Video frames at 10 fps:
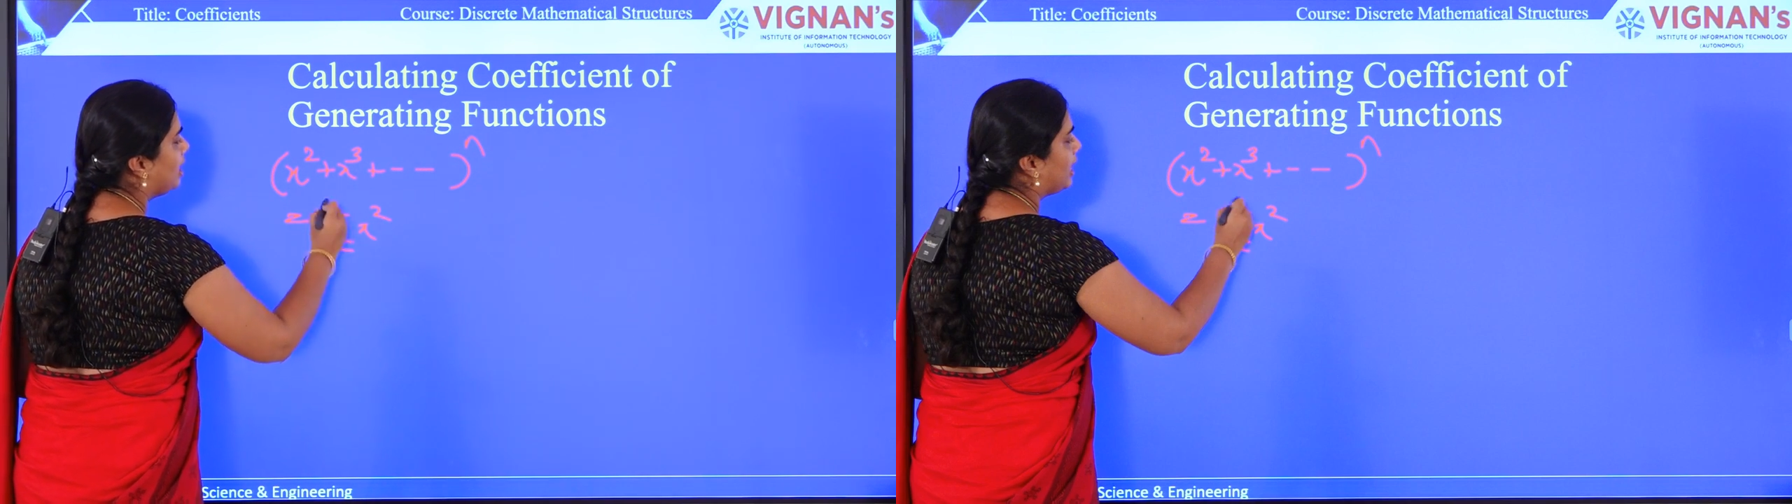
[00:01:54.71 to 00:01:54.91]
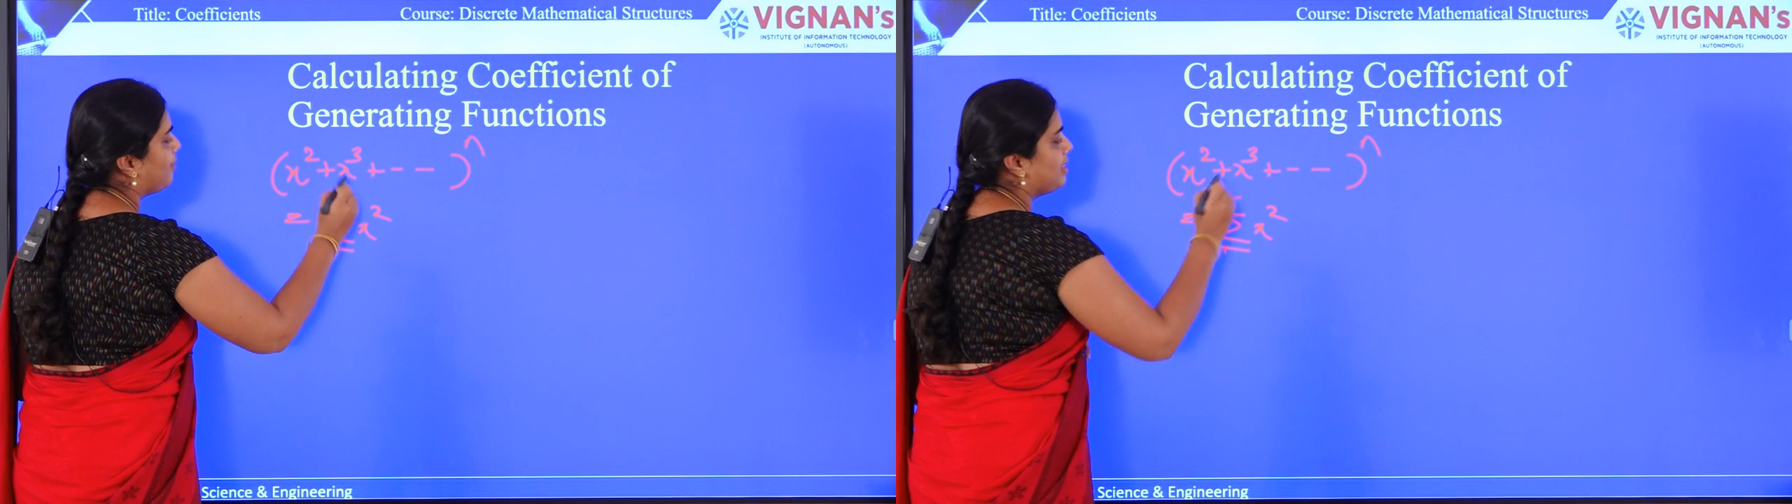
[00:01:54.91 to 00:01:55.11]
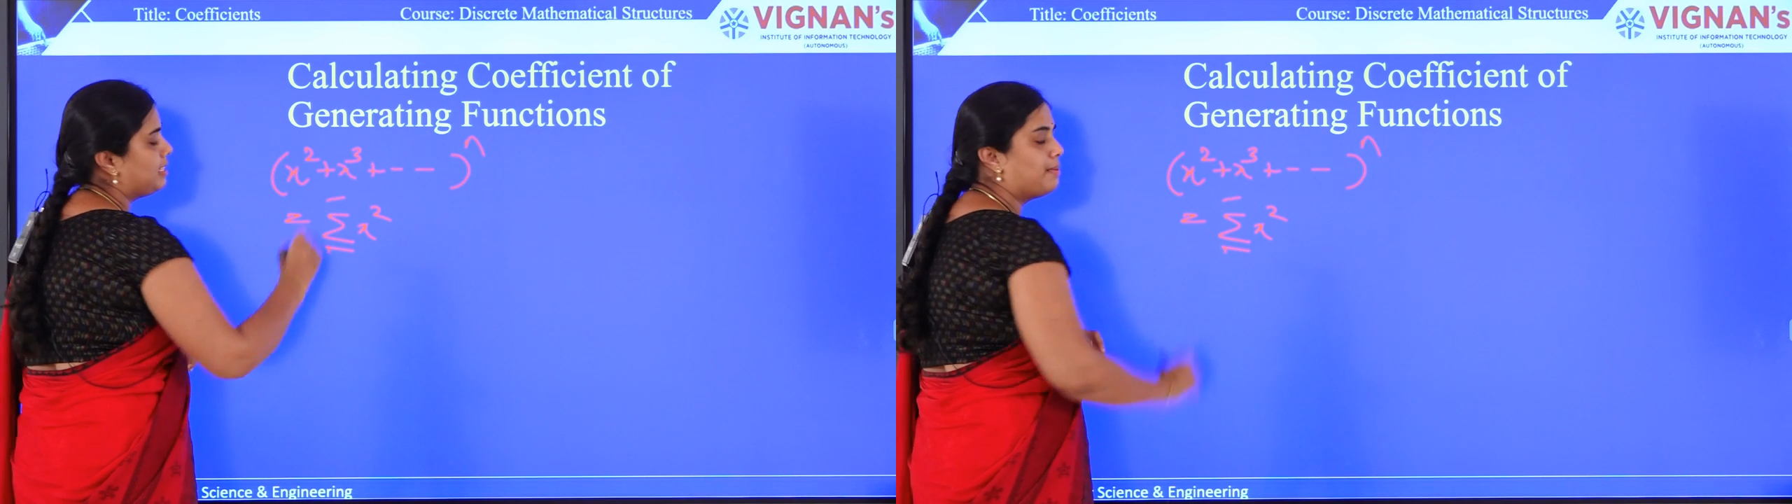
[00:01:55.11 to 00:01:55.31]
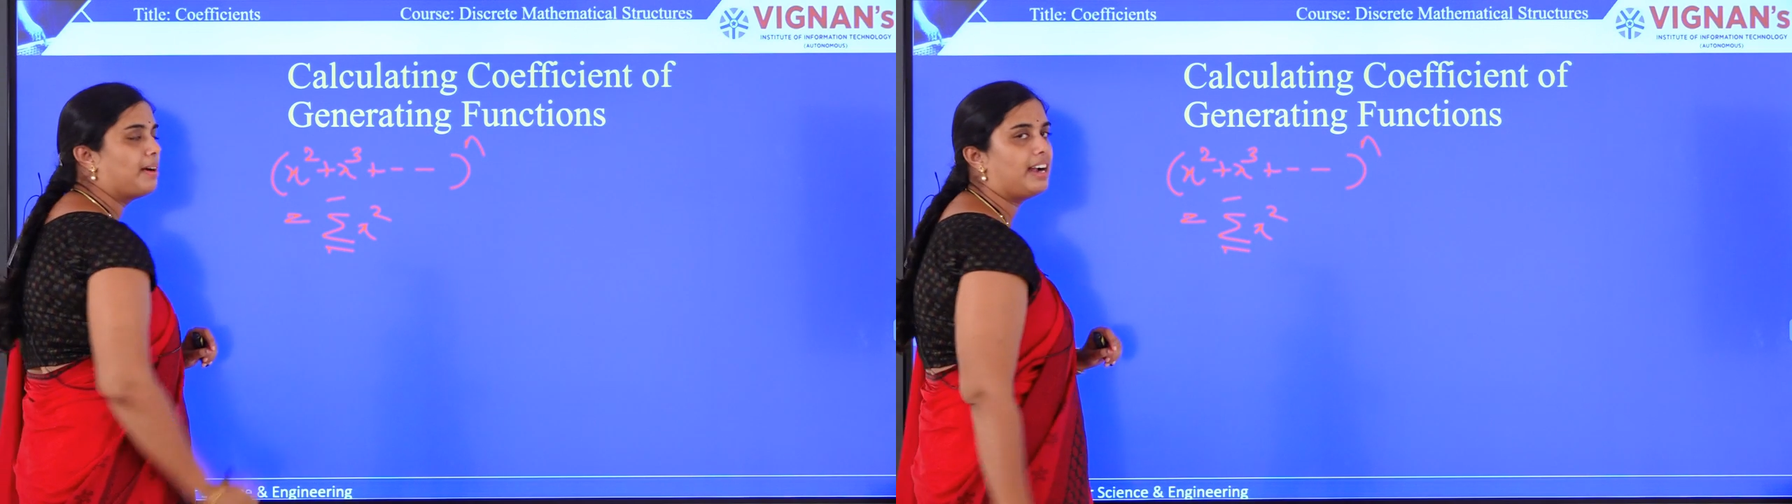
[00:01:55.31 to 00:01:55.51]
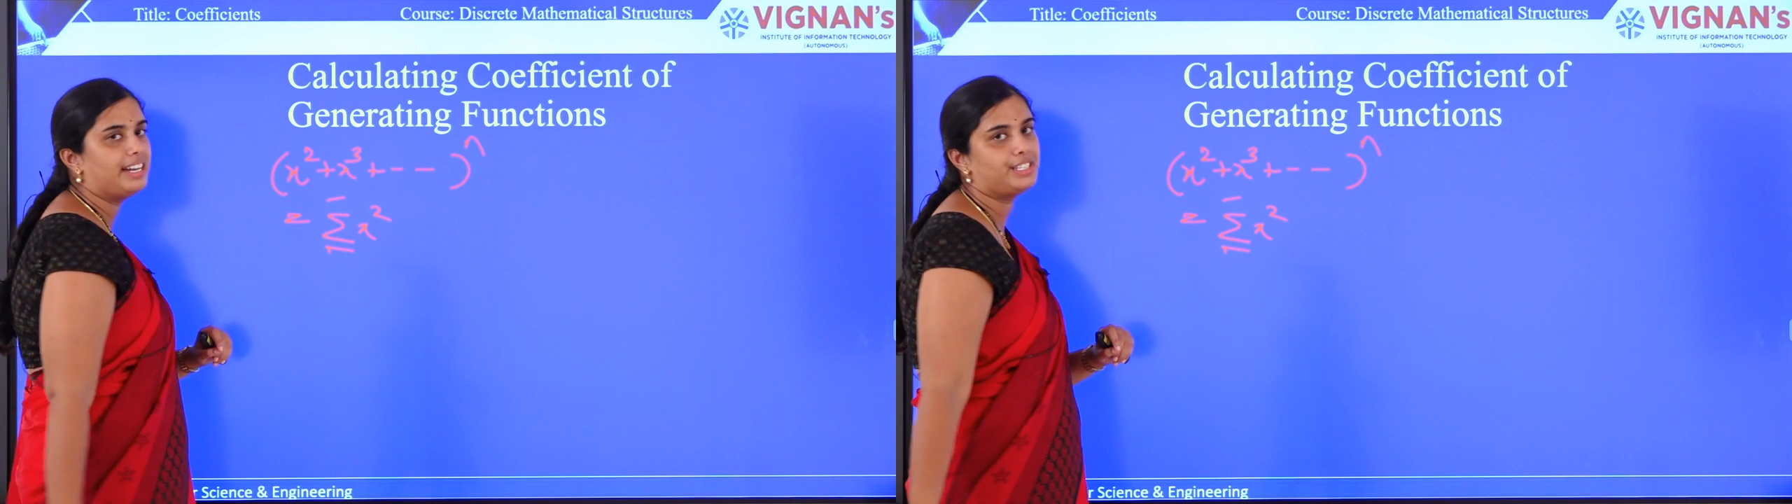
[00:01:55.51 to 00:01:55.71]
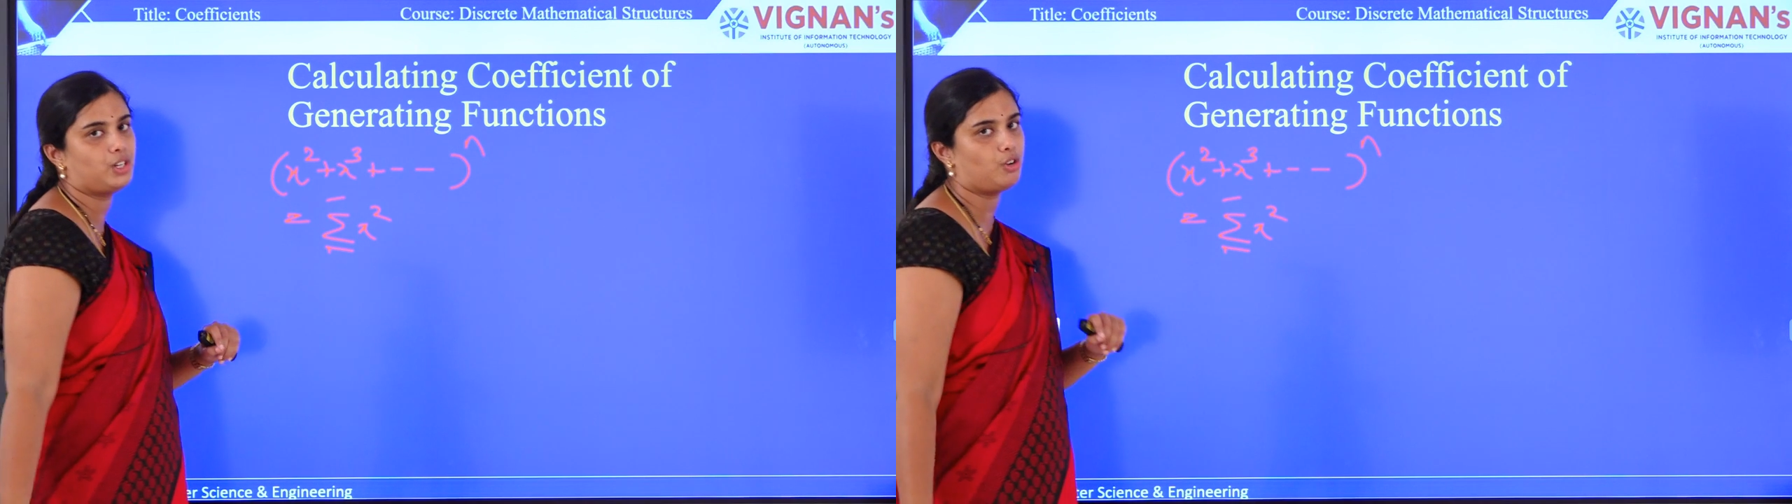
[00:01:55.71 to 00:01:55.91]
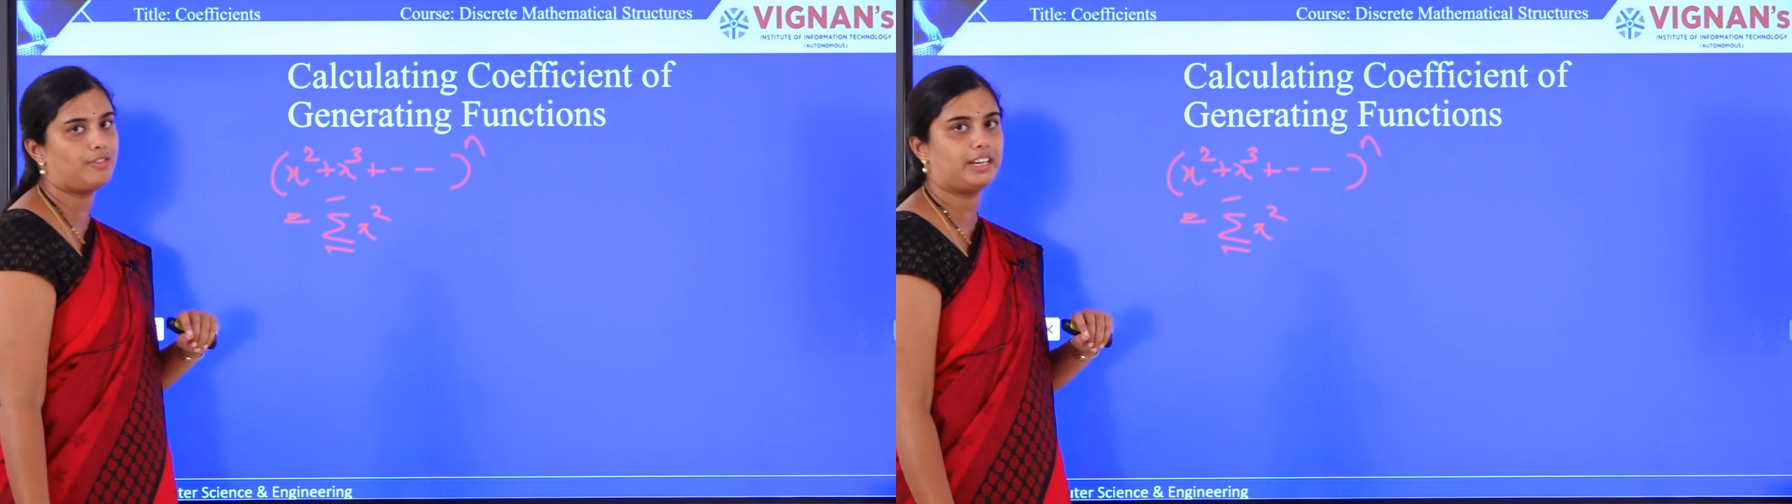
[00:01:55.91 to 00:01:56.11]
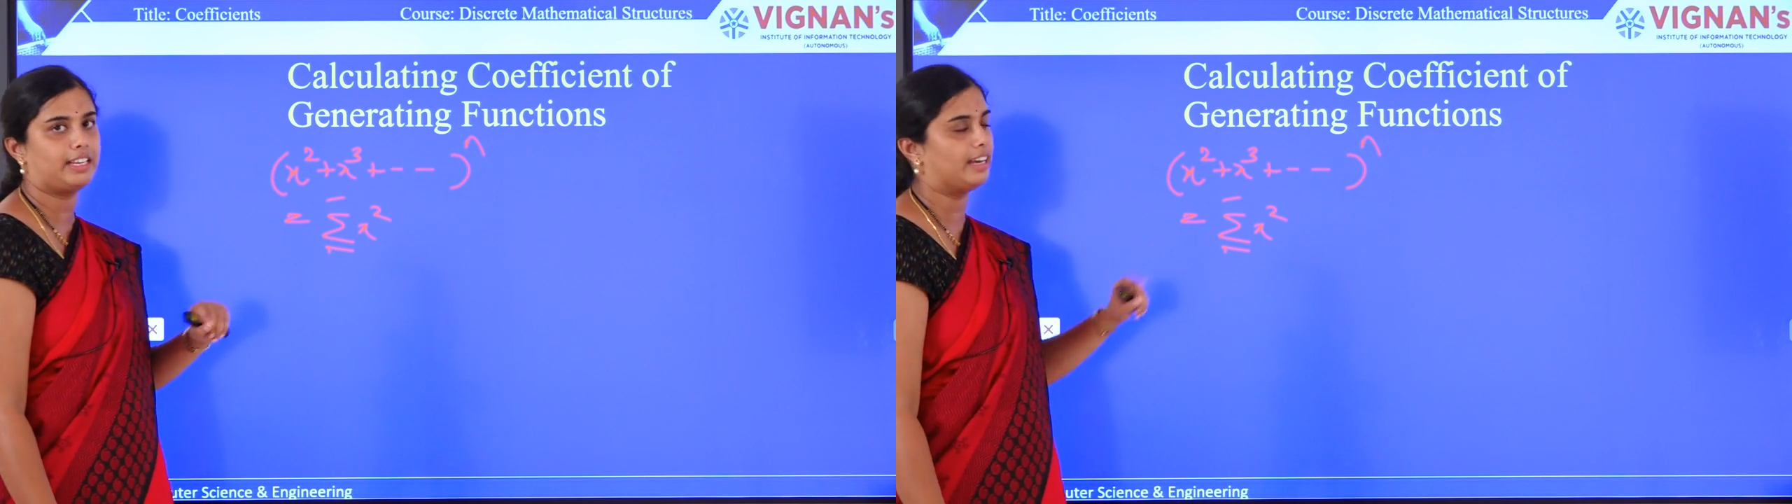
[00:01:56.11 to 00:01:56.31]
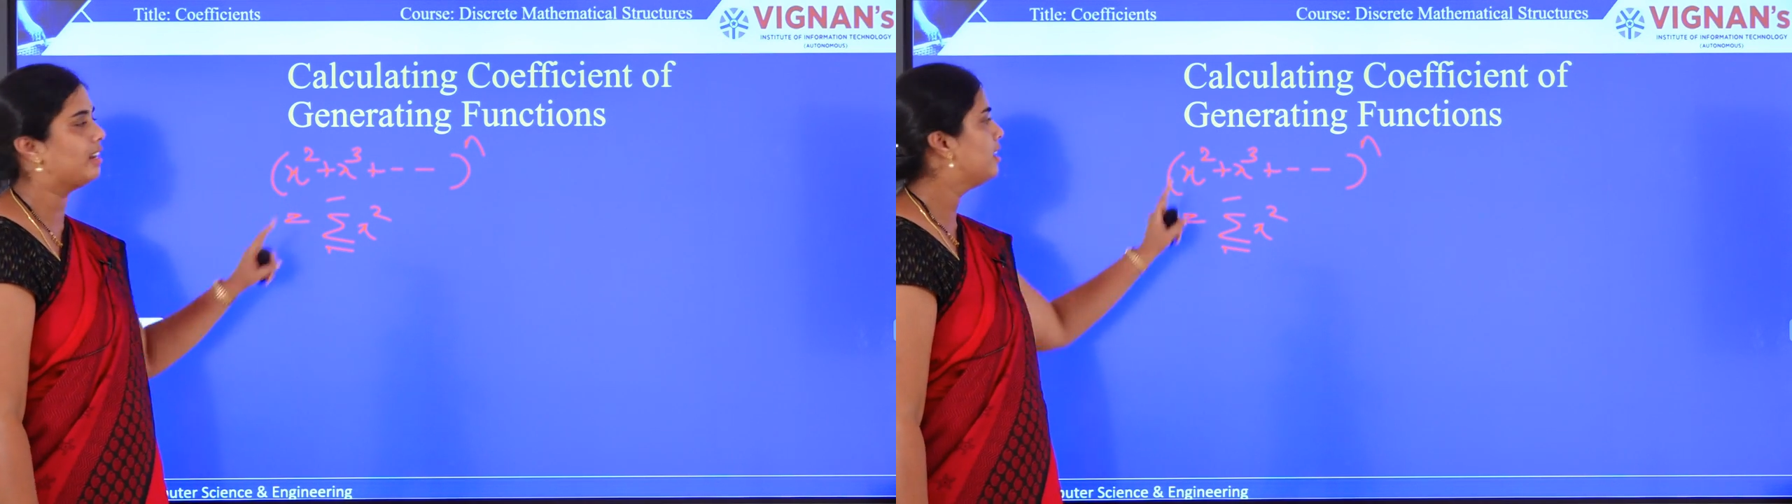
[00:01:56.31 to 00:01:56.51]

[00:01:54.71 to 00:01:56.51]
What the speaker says: given some condition over here.